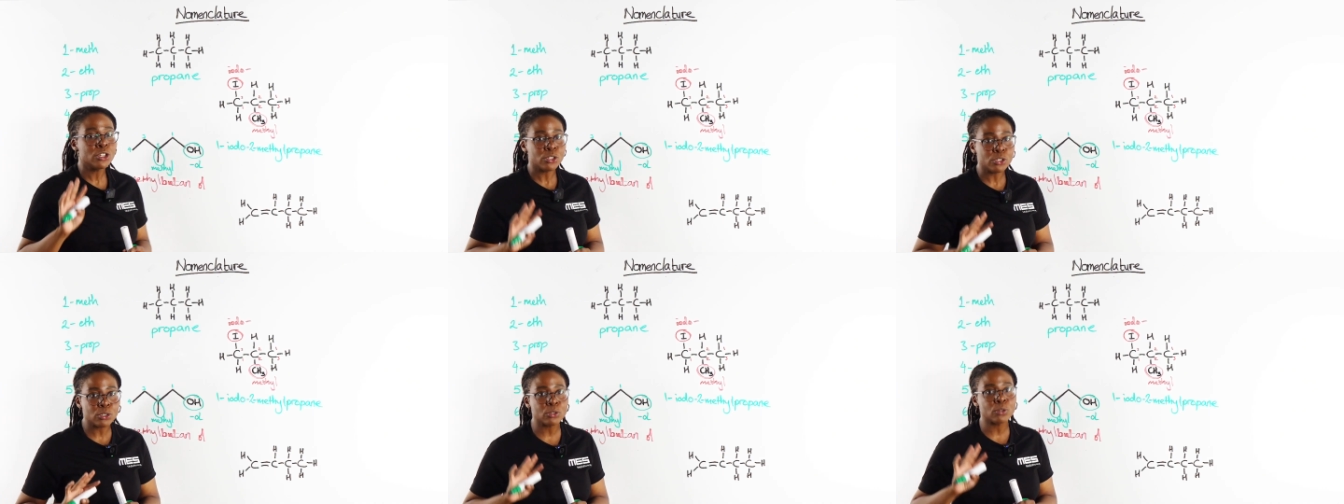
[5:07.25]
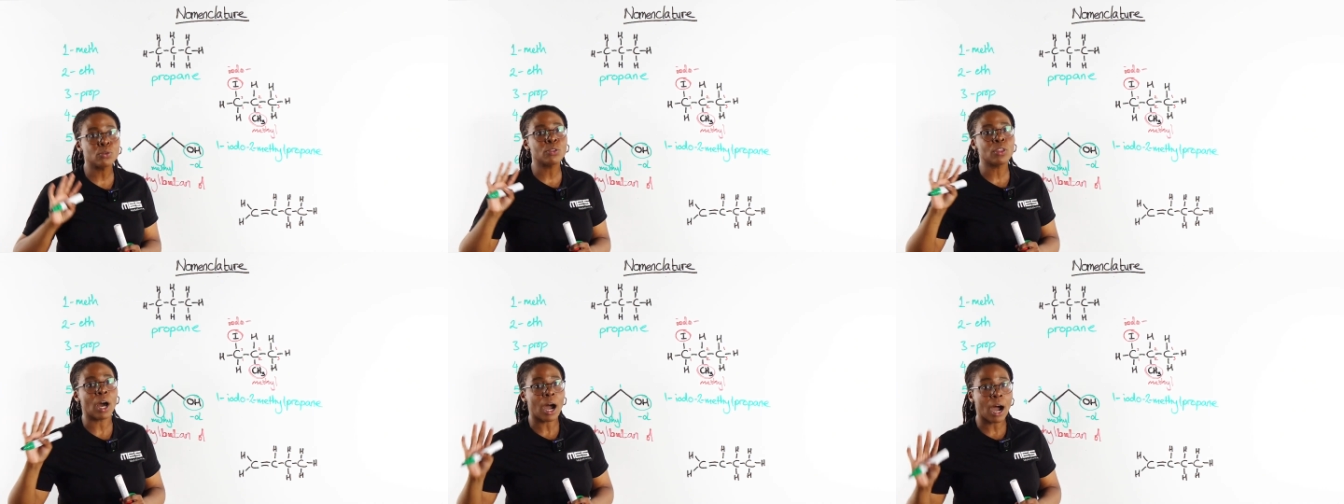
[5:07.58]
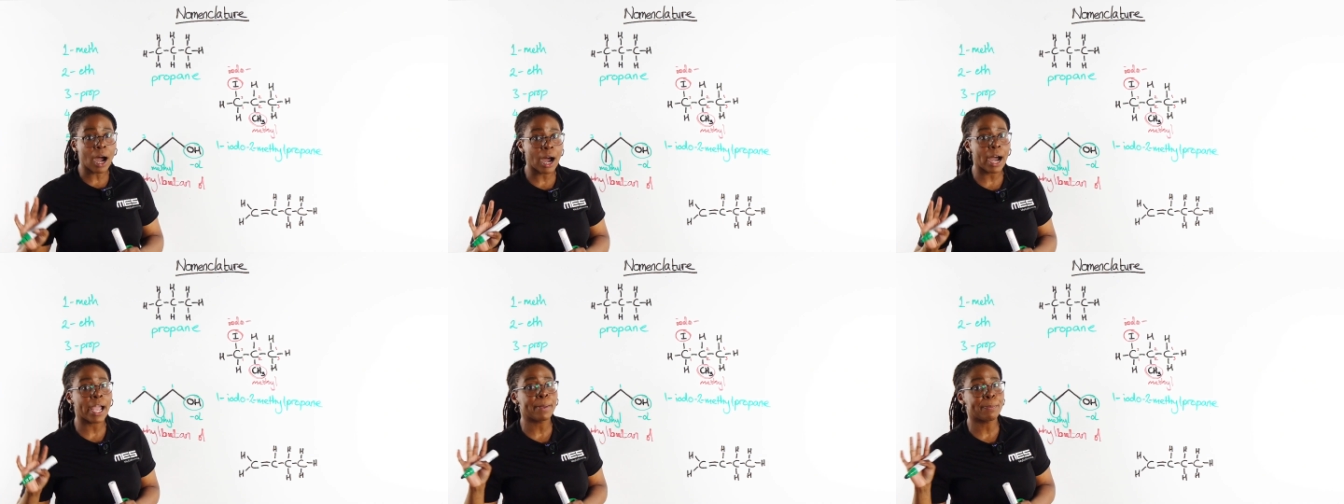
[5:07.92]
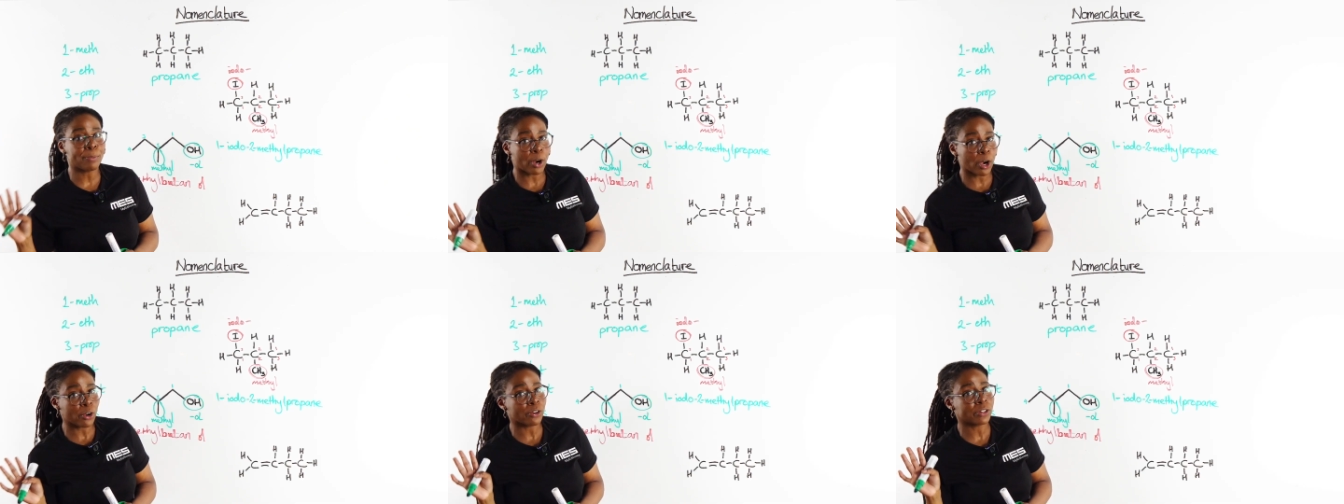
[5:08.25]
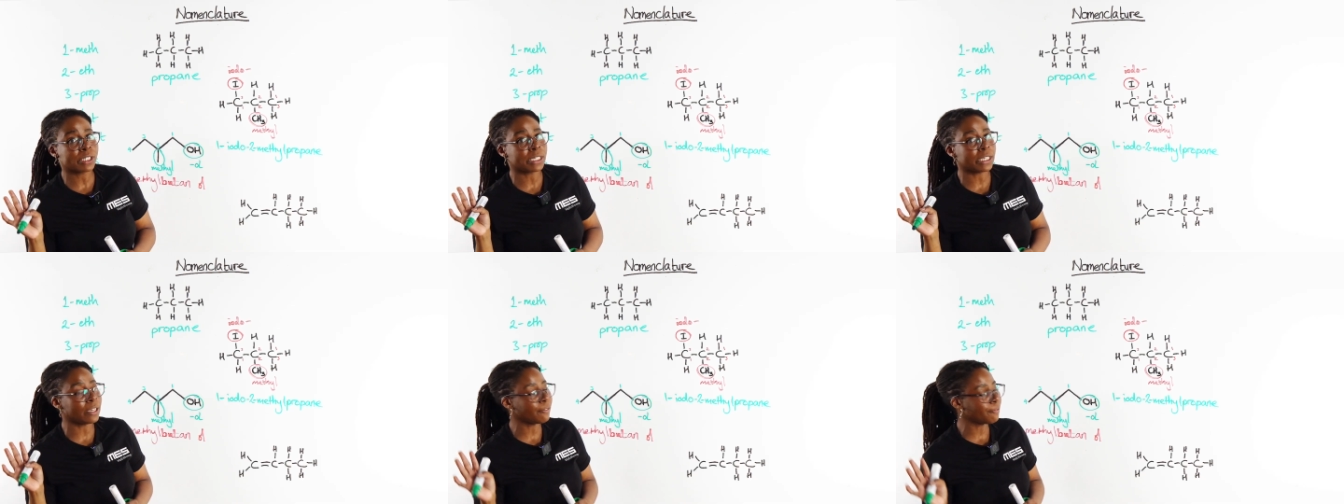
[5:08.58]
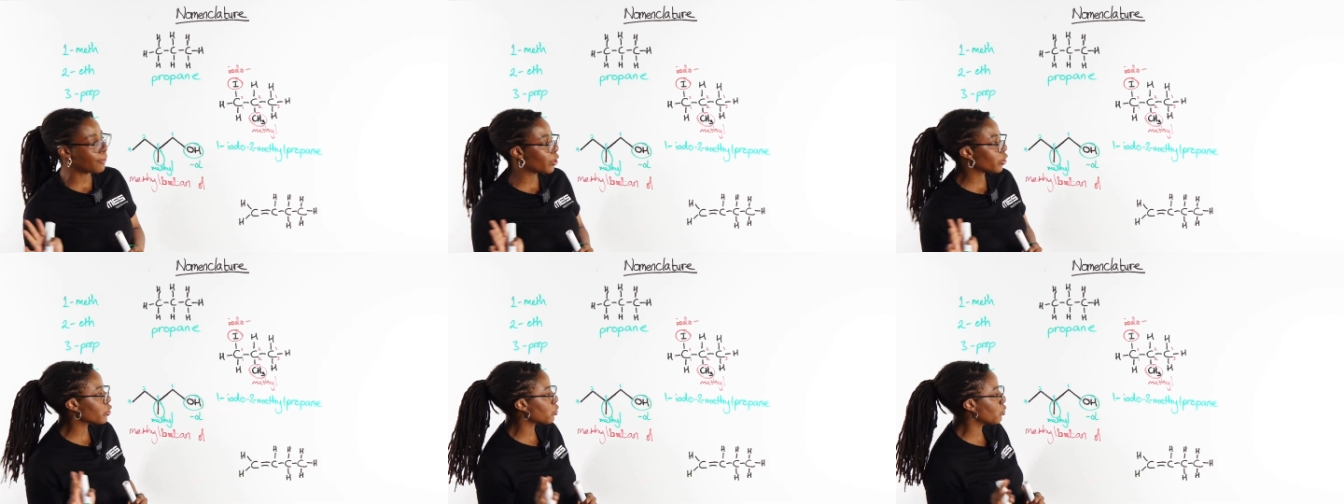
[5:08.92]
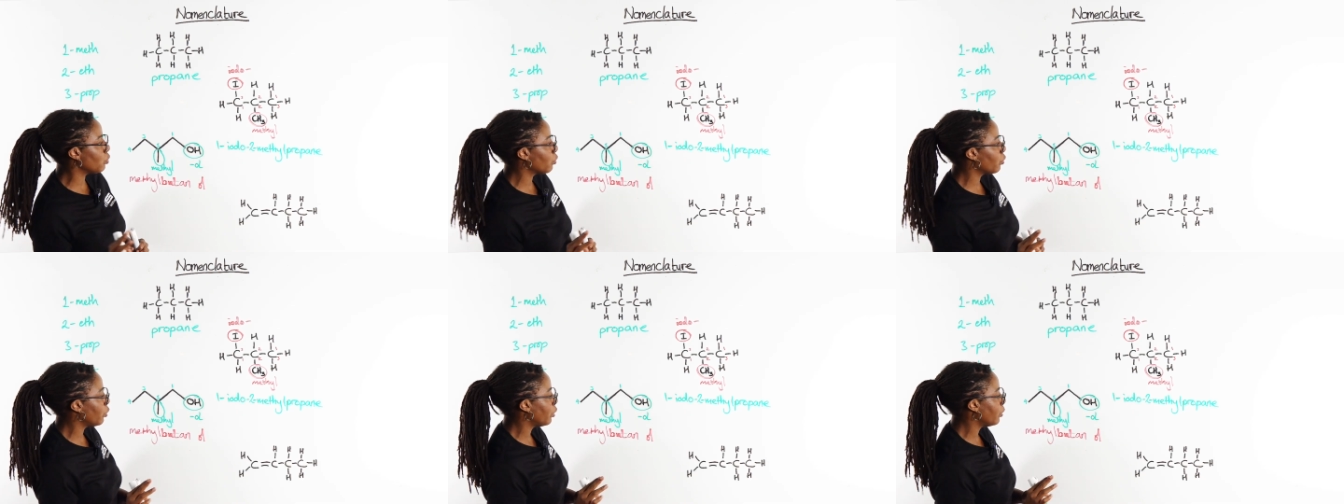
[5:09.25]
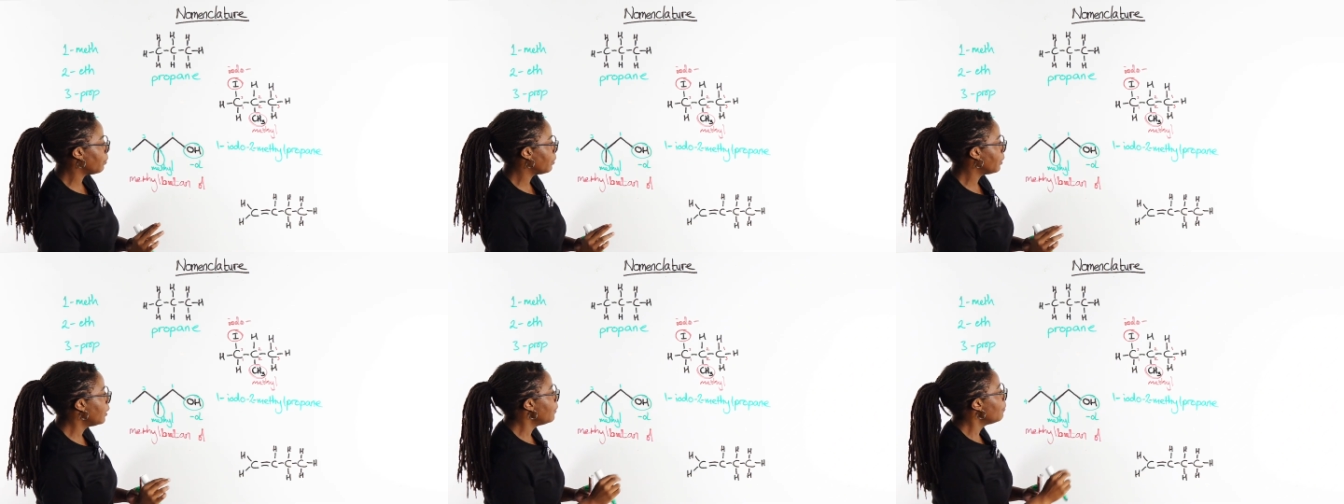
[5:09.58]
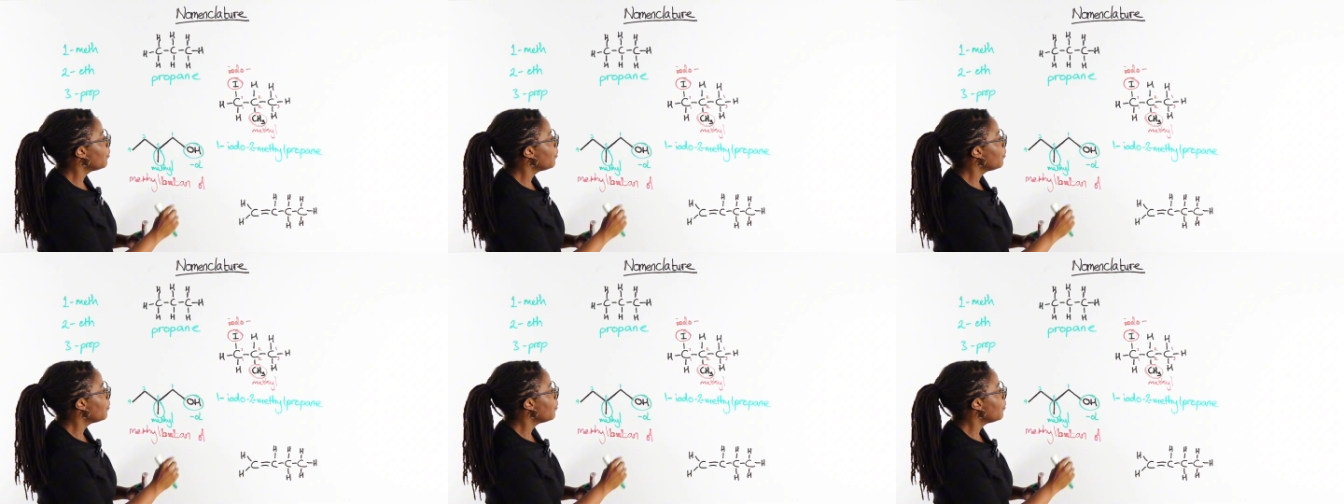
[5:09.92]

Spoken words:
to the high priority functional group.